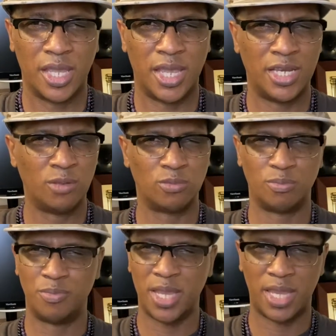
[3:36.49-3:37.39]
and
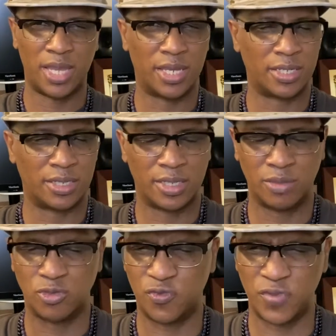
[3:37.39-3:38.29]
it
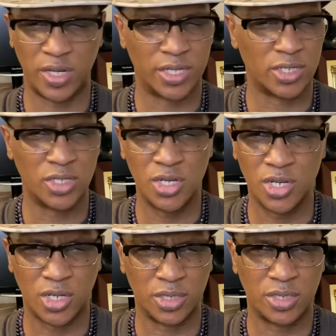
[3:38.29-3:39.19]
was feeling good.